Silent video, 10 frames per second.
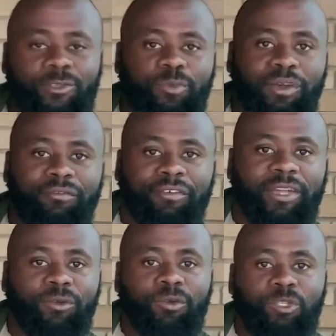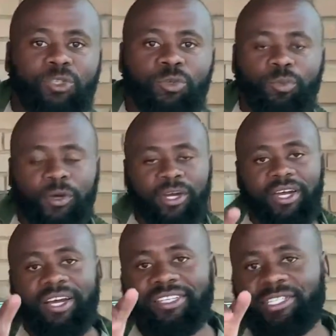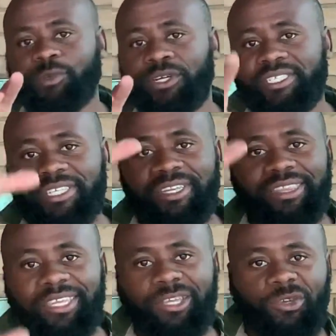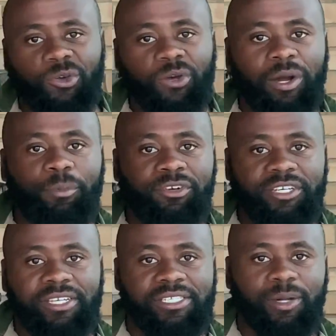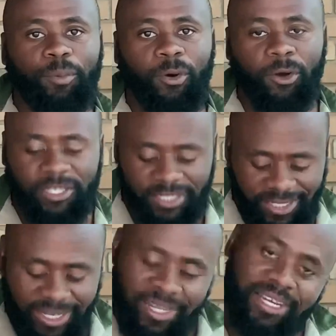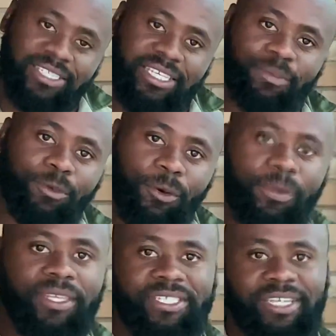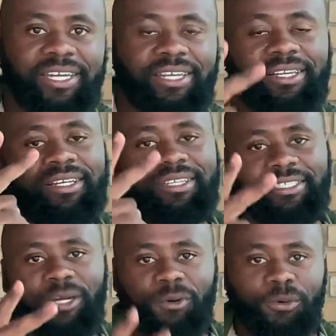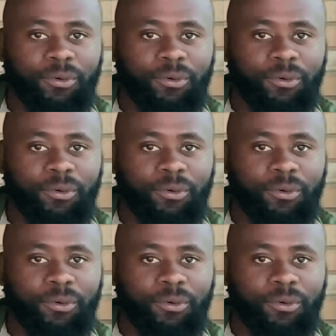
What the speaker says: my fan on YouTube, just want to say thank you. I appreciate the support. Let's keep growing this channel. Dango.